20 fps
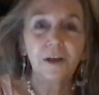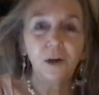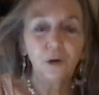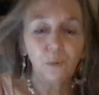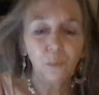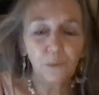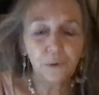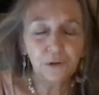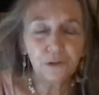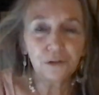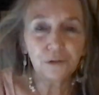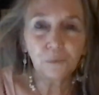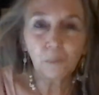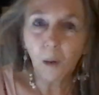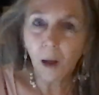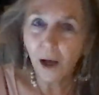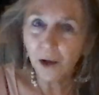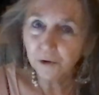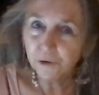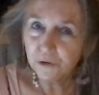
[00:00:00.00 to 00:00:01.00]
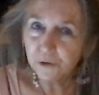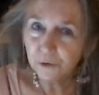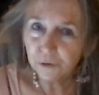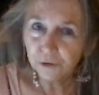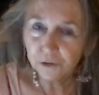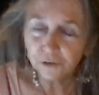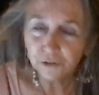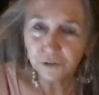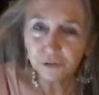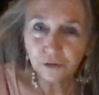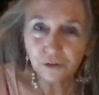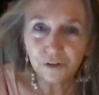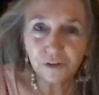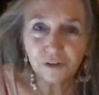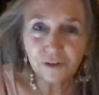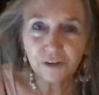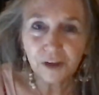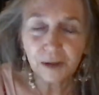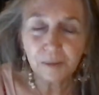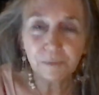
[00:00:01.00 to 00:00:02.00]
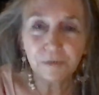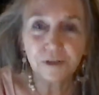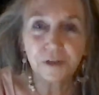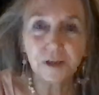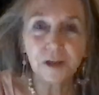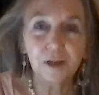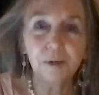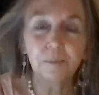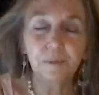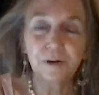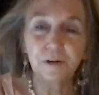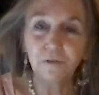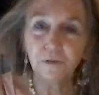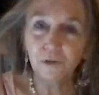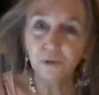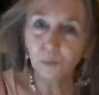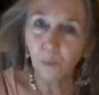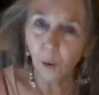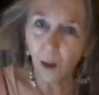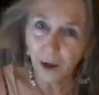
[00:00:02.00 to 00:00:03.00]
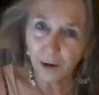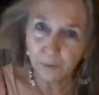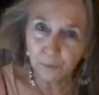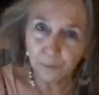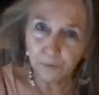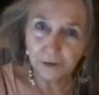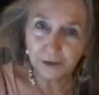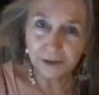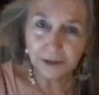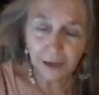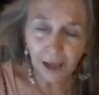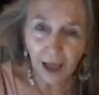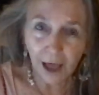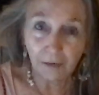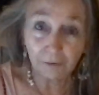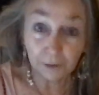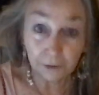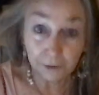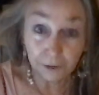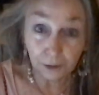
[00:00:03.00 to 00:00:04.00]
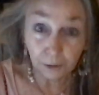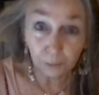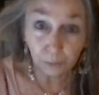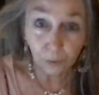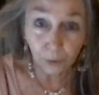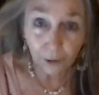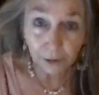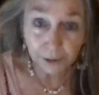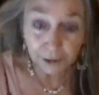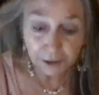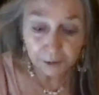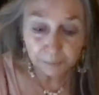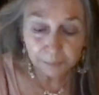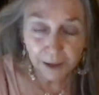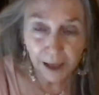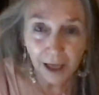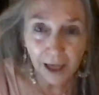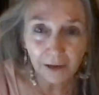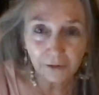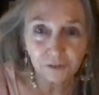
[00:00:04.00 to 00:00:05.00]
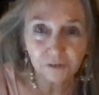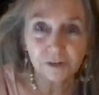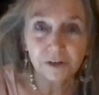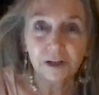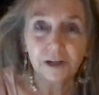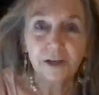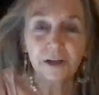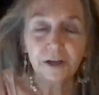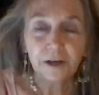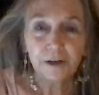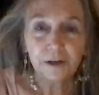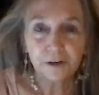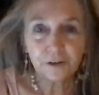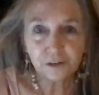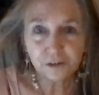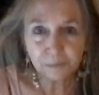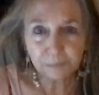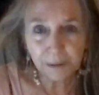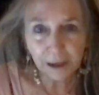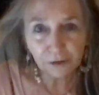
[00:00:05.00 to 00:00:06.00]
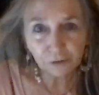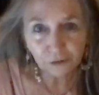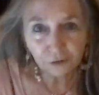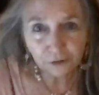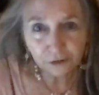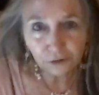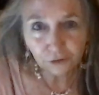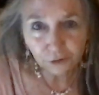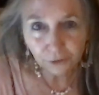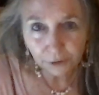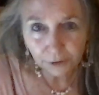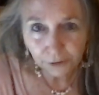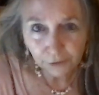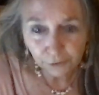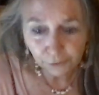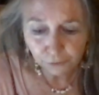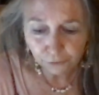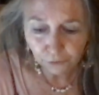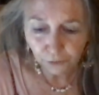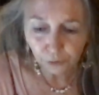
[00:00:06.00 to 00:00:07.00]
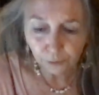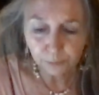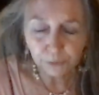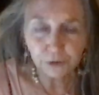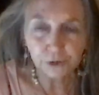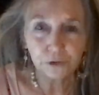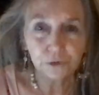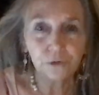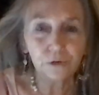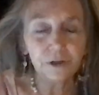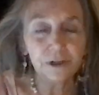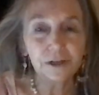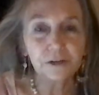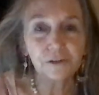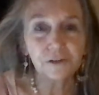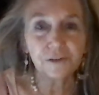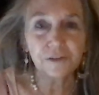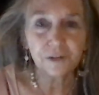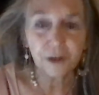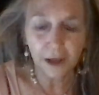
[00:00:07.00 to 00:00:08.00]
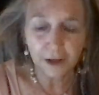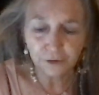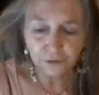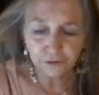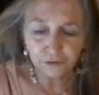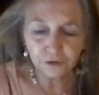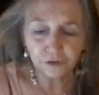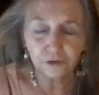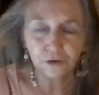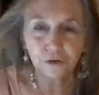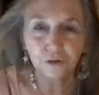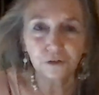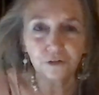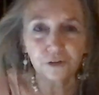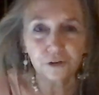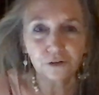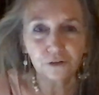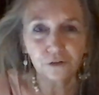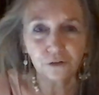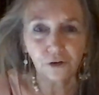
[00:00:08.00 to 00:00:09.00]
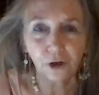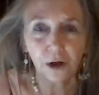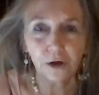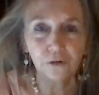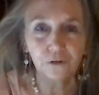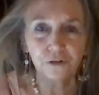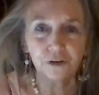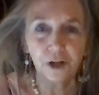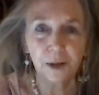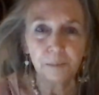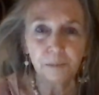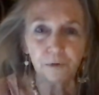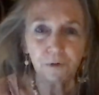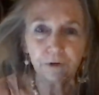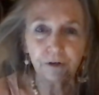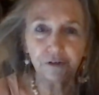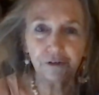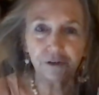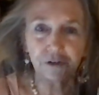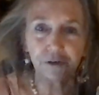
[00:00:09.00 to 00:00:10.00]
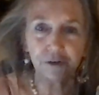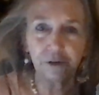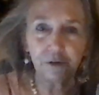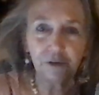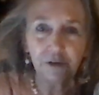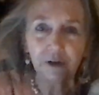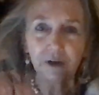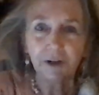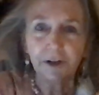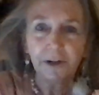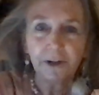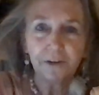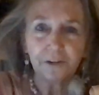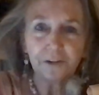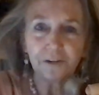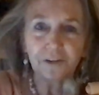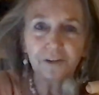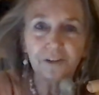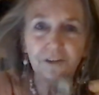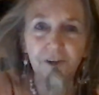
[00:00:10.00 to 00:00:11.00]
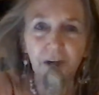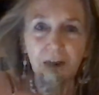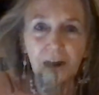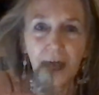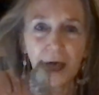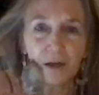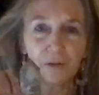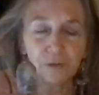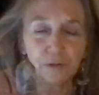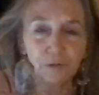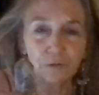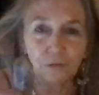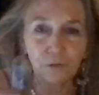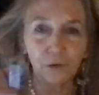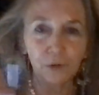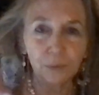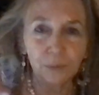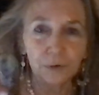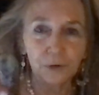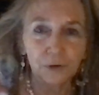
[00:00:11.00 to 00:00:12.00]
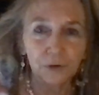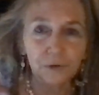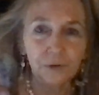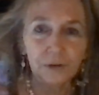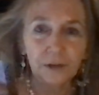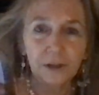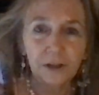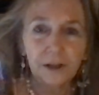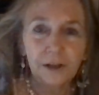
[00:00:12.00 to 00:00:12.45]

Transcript: With the water, you can do the same thing, but if you want to really have a little more impact, especially during the full moon, it's nice to use a charged up crystal. This is set out in the full moon.